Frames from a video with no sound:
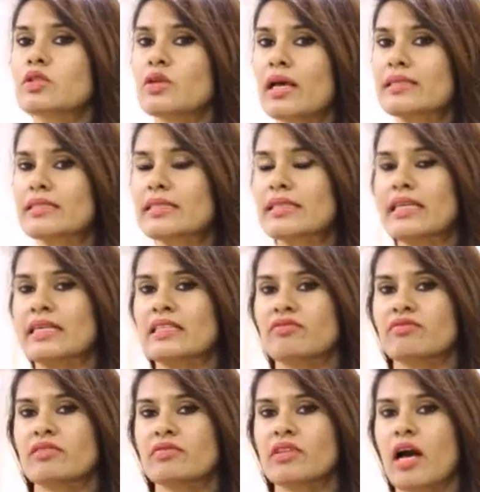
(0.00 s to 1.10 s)
transiting in
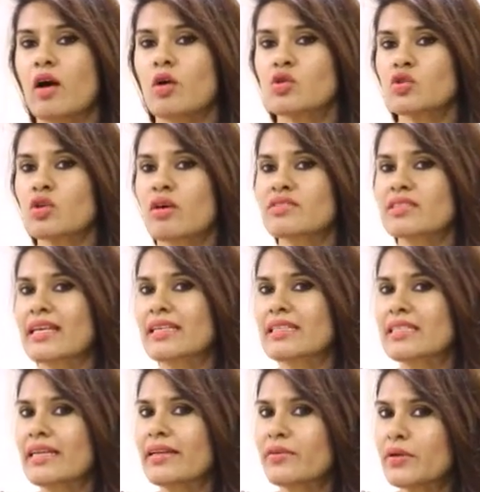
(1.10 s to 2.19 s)
the 5th house of
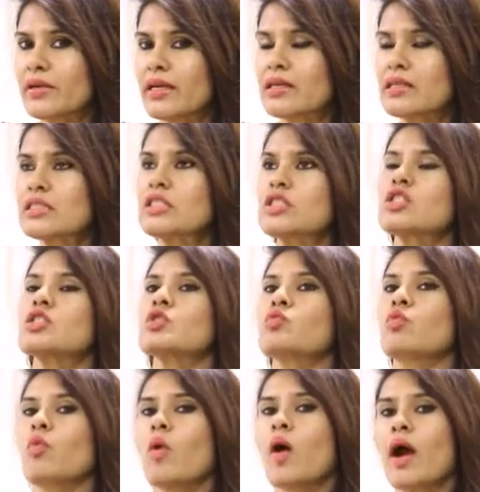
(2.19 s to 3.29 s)

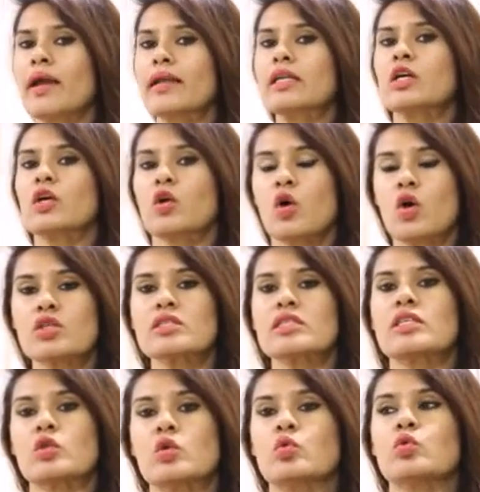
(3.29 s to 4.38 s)
Sagittarius while
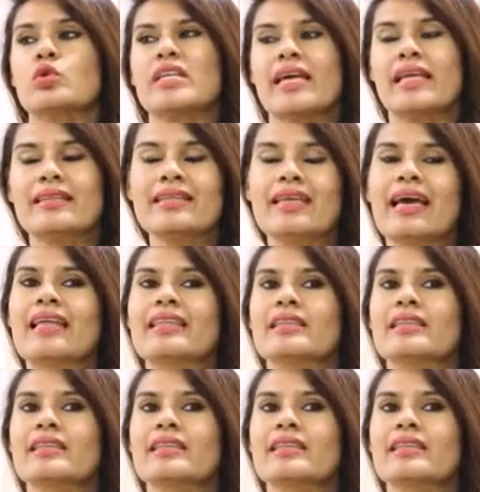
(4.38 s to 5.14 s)
crossing through 10th